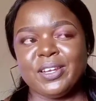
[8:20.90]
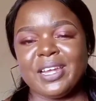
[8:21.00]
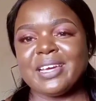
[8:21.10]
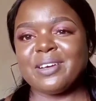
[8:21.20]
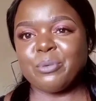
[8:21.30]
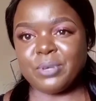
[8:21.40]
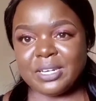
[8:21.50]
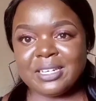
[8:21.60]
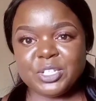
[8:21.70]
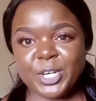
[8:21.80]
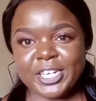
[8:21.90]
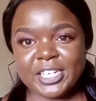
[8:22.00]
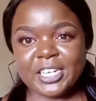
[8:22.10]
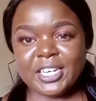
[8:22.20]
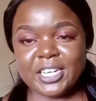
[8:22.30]
like,
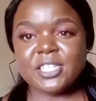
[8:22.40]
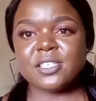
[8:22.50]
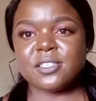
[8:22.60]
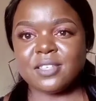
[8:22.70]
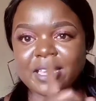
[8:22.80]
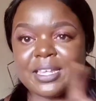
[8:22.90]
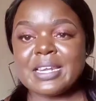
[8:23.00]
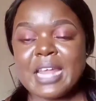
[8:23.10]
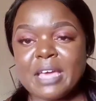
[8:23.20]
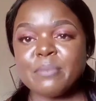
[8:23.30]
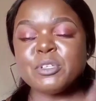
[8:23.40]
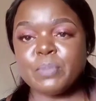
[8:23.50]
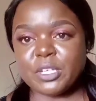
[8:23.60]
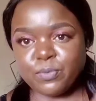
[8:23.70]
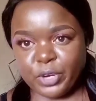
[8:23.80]
literally, it's like the name
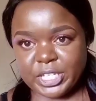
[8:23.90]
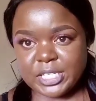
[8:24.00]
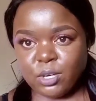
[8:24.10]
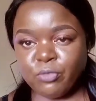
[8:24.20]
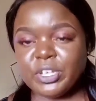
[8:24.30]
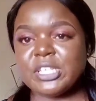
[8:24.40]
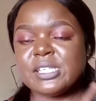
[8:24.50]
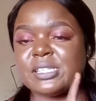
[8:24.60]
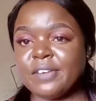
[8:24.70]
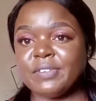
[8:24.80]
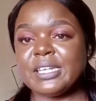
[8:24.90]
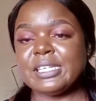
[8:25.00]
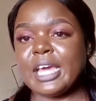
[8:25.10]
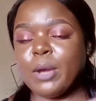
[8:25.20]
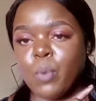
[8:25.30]
speaks for itself. It is
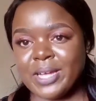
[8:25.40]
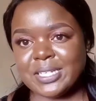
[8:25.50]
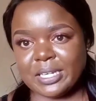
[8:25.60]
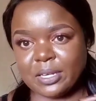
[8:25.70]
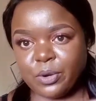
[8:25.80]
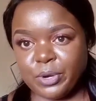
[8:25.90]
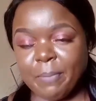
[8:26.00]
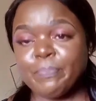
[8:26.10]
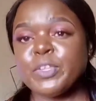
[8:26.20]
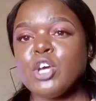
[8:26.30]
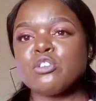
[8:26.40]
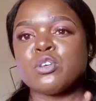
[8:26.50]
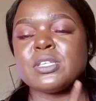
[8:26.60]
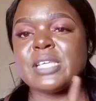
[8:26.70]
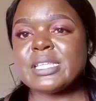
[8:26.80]
definitely a whitening cream.
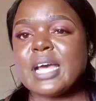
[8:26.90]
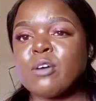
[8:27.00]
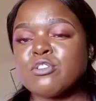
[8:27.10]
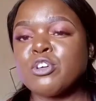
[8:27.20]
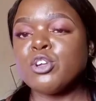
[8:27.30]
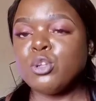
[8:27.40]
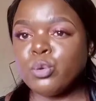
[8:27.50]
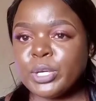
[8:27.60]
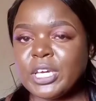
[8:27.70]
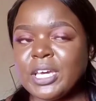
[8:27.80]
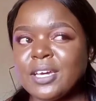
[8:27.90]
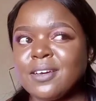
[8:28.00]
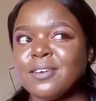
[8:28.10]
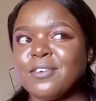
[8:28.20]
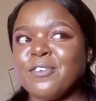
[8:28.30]
So since I was not
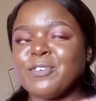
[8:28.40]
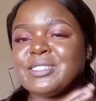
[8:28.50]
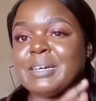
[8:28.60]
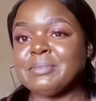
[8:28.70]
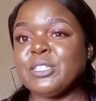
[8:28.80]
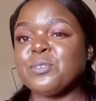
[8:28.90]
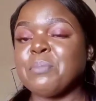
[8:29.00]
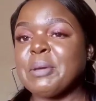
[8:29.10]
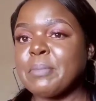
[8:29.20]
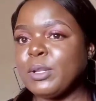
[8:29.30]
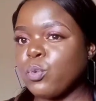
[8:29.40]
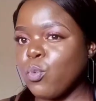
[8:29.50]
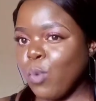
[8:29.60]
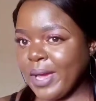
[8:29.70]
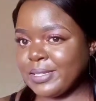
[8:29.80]
looking for something to make me look
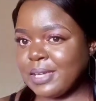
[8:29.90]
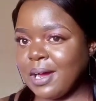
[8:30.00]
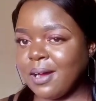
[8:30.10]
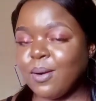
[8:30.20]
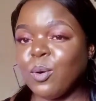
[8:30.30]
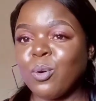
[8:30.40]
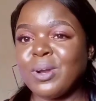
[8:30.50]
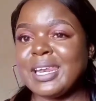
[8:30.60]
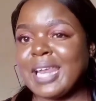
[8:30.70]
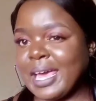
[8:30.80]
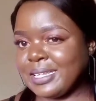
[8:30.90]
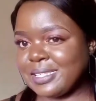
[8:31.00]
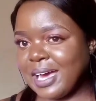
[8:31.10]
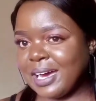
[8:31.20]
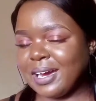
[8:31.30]
whiter or
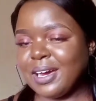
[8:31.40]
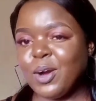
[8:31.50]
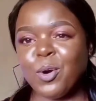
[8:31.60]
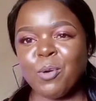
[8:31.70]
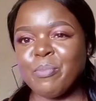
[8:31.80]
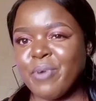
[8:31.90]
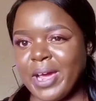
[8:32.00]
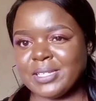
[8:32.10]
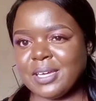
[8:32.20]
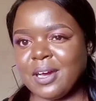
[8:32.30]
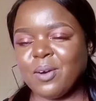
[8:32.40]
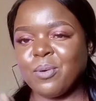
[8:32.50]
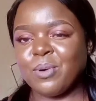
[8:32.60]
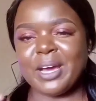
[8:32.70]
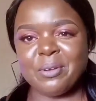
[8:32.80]
lighter or brighter,
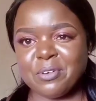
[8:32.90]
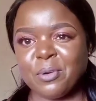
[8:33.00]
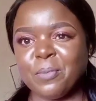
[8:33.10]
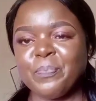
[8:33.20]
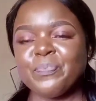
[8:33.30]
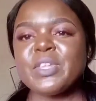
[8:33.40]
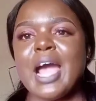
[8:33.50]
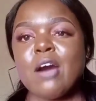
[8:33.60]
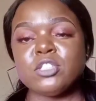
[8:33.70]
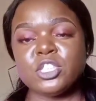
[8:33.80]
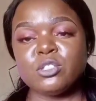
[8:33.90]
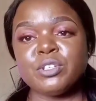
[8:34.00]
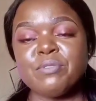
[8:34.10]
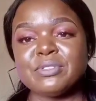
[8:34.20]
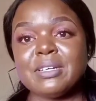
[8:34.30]
or I don't know, I was just
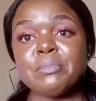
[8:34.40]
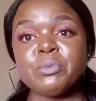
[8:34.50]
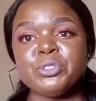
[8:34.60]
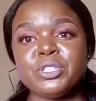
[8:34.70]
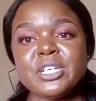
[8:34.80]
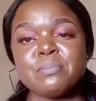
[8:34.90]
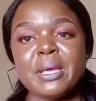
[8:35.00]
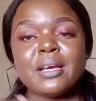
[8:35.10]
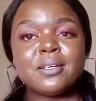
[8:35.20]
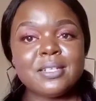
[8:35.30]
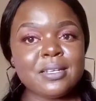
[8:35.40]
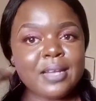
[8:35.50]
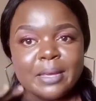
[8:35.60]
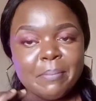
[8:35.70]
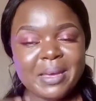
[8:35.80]
looking for something which would just make,
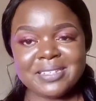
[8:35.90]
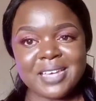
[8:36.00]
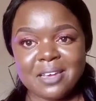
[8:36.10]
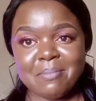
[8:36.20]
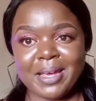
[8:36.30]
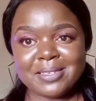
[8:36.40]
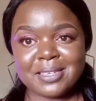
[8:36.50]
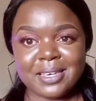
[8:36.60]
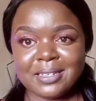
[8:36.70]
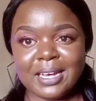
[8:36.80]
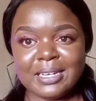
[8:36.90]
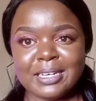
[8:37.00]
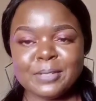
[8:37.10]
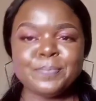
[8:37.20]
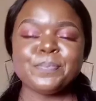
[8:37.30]
like, maintain my skin
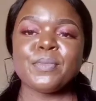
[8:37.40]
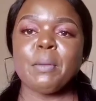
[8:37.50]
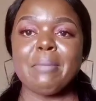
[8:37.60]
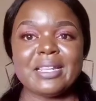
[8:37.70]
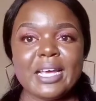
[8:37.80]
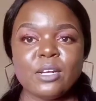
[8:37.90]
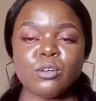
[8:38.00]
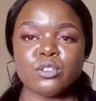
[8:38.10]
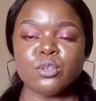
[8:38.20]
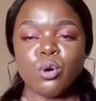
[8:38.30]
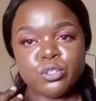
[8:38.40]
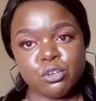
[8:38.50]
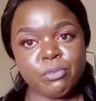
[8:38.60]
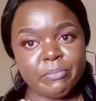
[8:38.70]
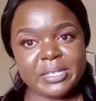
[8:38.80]
color. But then also on
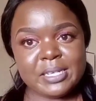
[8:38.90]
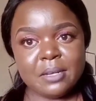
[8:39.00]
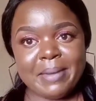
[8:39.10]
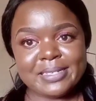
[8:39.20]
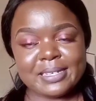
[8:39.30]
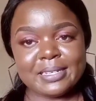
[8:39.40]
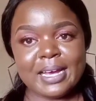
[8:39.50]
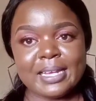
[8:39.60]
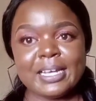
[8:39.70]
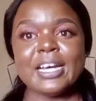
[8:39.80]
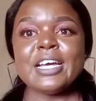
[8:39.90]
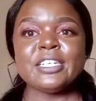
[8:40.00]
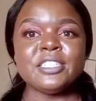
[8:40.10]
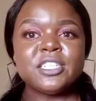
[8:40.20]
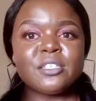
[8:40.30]
top of maintaining my skin color,
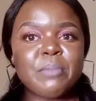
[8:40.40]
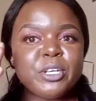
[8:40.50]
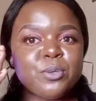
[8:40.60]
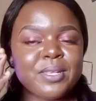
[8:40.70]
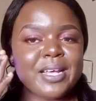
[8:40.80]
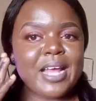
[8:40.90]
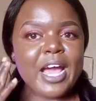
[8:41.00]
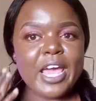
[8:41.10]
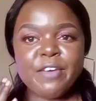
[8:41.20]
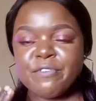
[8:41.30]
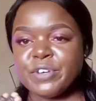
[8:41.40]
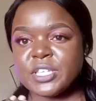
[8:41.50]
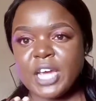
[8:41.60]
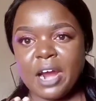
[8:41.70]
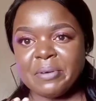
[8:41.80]
just make sure that every
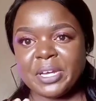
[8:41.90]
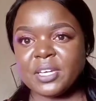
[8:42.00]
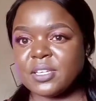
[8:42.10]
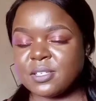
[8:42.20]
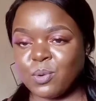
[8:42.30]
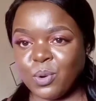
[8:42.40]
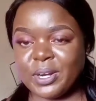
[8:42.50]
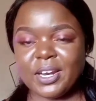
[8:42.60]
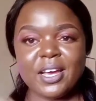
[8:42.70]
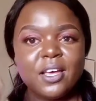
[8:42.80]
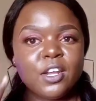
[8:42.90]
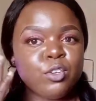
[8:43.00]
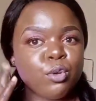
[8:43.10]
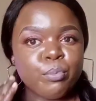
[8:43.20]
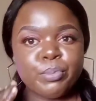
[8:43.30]
scarring is gone,
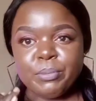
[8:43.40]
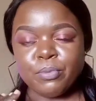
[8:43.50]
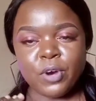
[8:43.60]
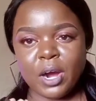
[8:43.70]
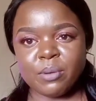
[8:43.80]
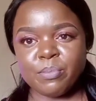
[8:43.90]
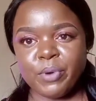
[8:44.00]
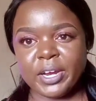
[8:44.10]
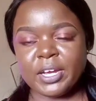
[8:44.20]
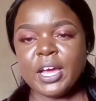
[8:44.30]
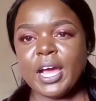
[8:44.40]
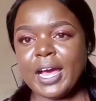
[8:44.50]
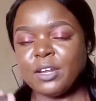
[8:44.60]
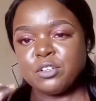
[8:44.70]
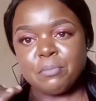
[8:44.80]
no pimple outbreak,
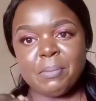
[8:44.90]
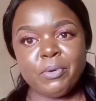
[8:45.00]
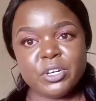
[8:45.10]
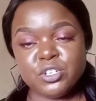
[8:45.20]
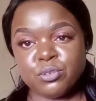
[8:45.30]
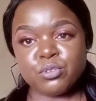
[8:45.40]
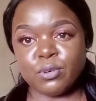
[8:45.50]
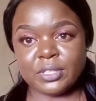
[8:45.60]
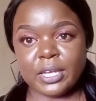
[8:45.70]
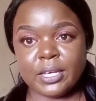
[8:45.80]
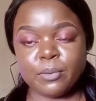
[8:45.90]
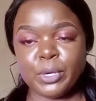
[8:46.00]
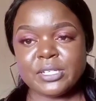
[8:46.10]
and also maybe reduce on the